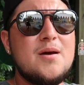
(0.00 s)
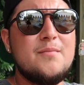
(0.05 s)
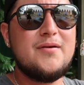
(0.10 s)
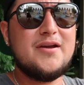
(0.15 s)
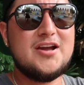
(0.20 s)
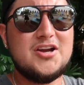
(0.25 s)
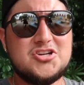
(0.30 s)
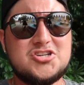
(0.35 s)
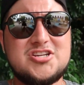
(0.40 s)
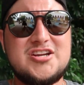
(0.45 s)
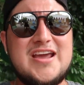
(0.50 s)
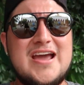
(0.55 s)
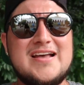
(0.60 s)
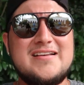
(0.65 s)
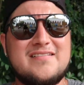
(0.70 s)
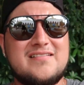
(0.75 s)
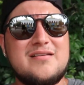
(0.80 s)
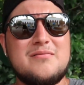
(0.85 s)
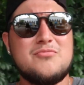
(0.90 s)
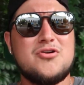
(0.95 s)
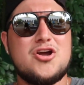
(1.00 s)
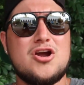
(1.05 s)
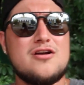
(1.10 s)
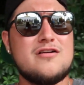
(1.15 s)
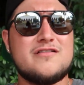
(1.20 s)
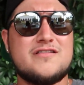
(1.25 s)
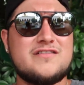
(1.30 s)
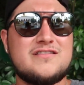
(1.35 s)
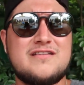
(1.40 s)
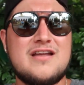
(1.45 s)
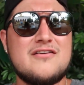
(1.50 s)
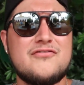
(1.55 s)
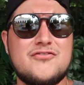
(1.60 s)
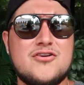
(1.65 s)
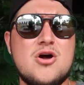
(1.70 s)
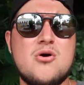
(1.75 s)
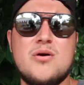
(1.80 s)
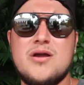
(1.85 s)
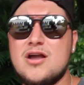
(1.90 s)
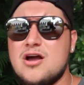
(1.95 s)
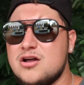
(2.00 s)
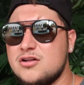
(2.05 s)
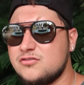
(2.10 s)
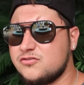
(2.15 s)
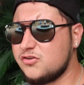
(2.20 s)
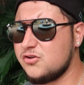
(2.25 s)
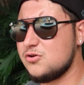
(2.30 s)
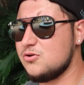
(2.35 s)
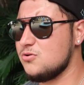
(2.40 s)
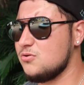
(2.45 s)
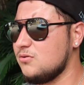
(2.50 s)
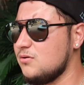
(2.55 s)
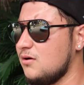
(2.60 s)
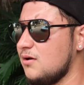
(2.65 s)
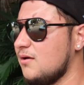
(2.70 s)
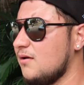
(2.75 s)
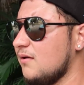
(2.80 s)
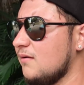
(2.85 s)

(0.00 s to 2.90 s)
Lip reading: because she has some cursed stuff going on too.